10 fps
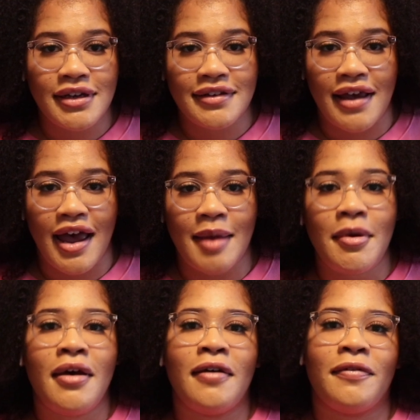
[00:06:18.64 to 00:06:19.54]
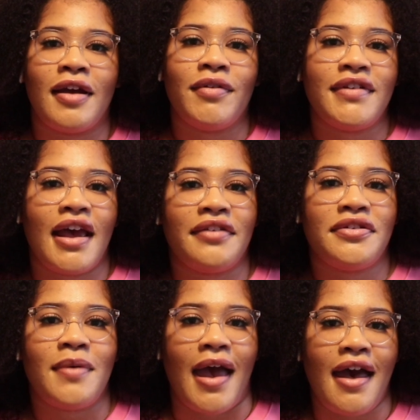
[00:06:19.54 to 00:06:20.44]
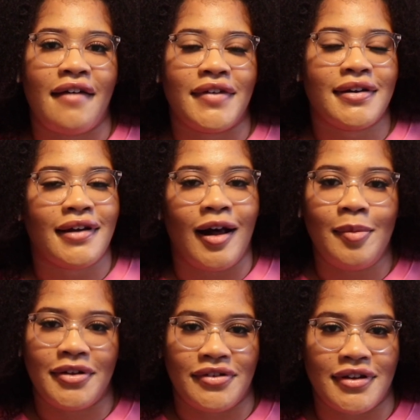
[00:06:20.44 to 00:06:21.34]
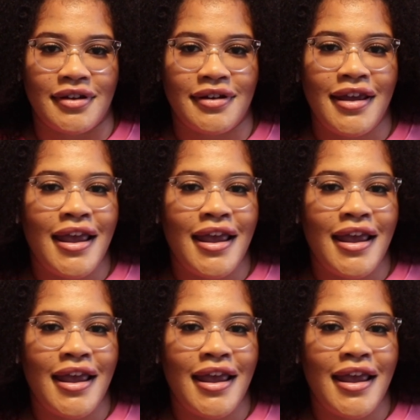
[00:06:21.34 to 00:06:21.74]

the time for every task you have and accomplishing it.